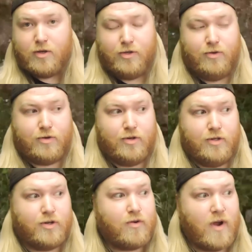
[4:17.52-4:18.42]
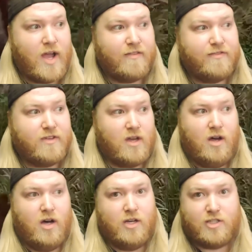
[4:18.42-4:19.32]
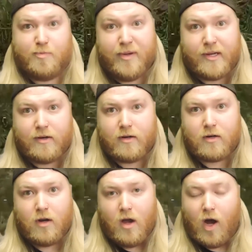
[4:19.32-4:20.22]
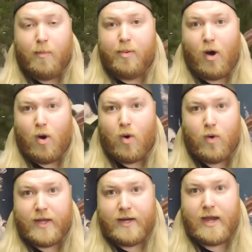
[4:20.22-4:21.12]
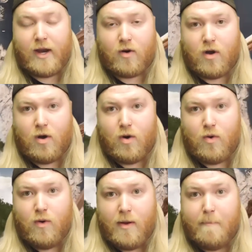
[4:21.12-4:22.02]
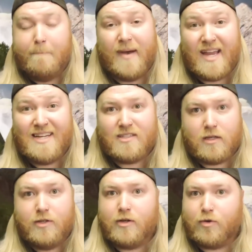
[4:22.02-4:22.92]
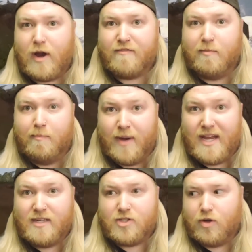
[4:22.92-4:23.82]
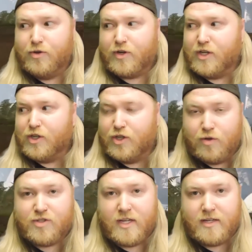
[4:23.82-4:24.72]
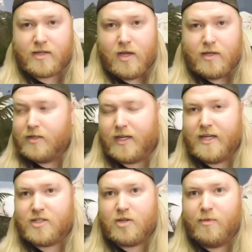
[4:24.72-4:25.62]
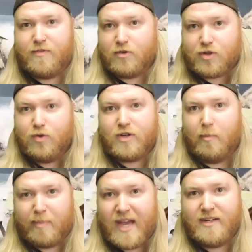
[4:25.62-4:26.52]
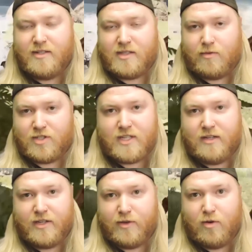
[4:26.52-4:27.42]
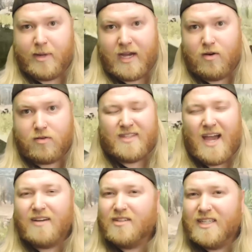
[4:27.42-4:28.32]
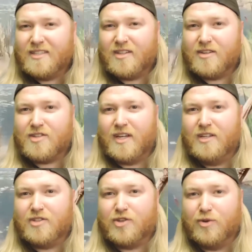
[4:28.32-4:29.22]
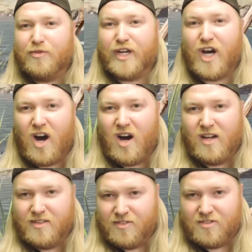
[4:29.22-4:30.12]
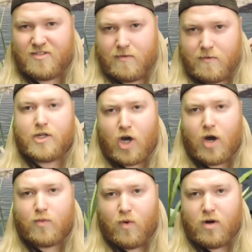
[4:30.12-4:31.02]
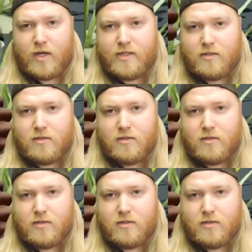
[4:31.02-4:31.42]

you could craft a spear, a bow, an arrow, bait. You can craft bait so you can use it to get some of those cool companions I was telling you about. That leads us into the cons. Con 1